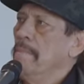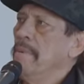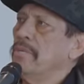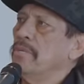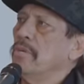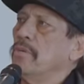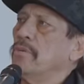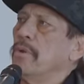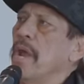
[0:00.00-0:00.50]

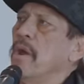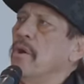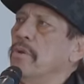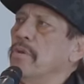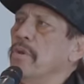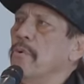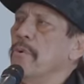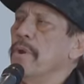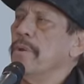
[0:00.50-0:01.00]
Mr.
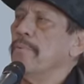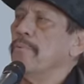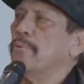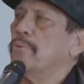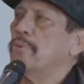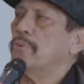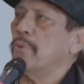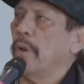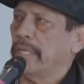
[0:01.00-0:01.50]
Trejo, you're
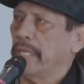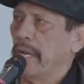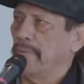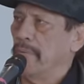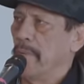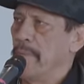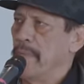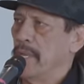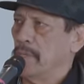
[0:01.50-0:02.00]
restricted
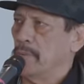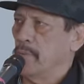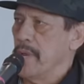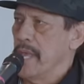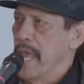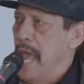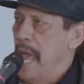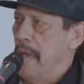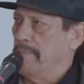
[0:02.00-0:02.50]
from this
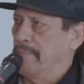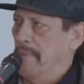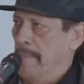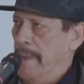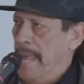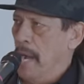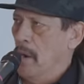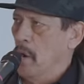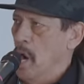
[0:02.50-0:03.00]
rehab
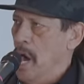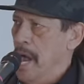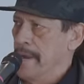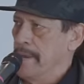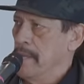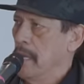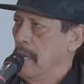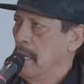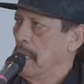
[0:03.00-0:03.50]
from now
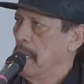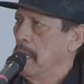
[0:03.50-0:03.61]
on.